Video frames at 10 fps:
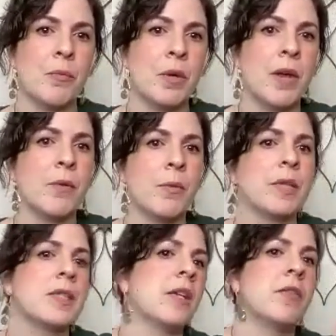whatever we
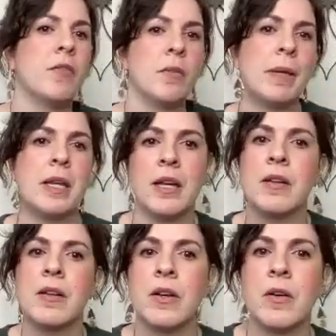see through the media.
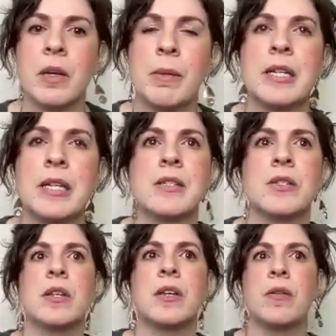You know what I mean? It's
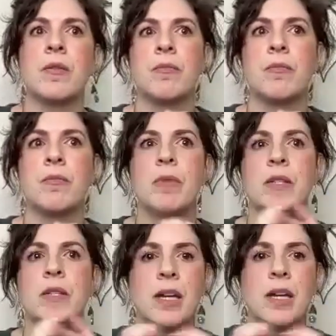mm-hmm. the
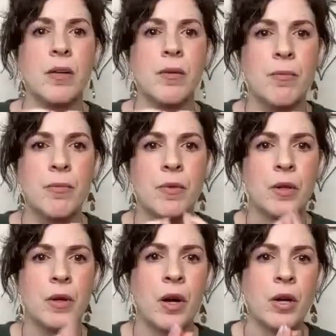like the
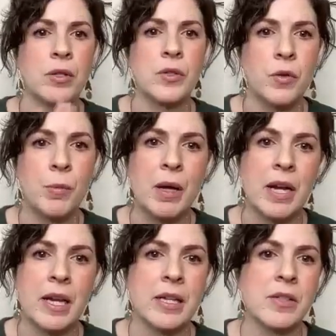the heart and soul
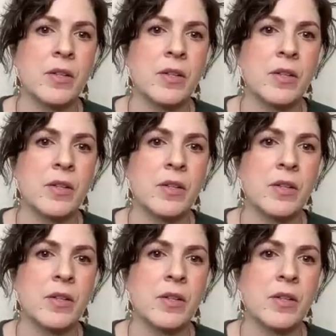behind it.